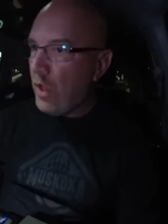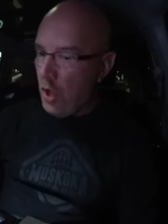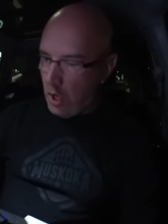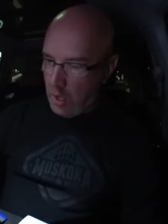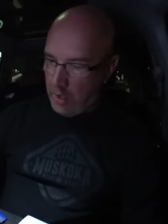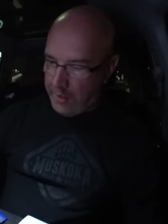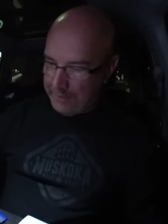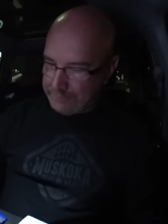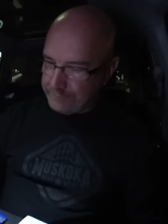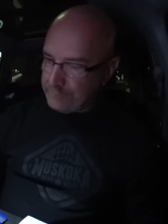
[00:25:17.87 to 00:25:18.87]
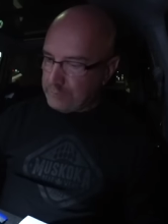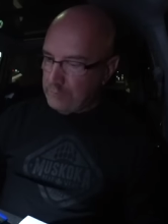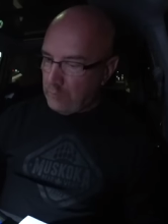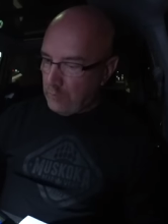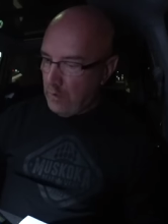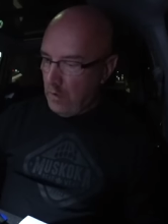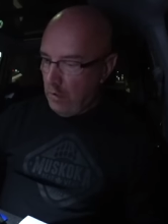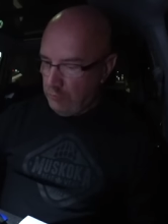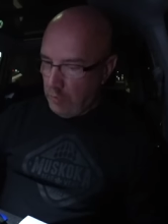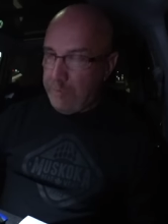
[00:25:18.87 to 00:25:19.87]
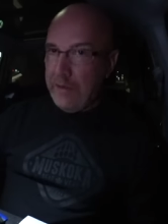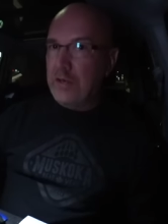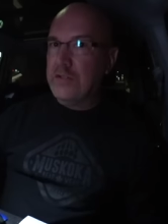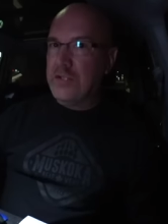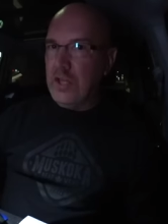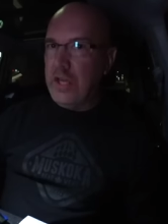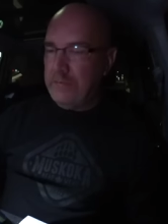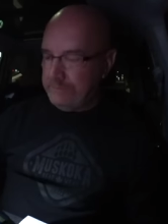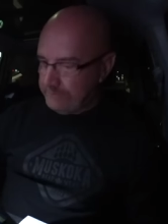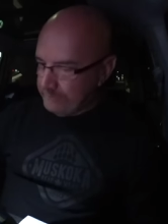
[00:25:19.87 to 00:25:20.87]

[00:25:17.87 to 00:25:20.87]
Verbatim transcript: Oh, root beer is good.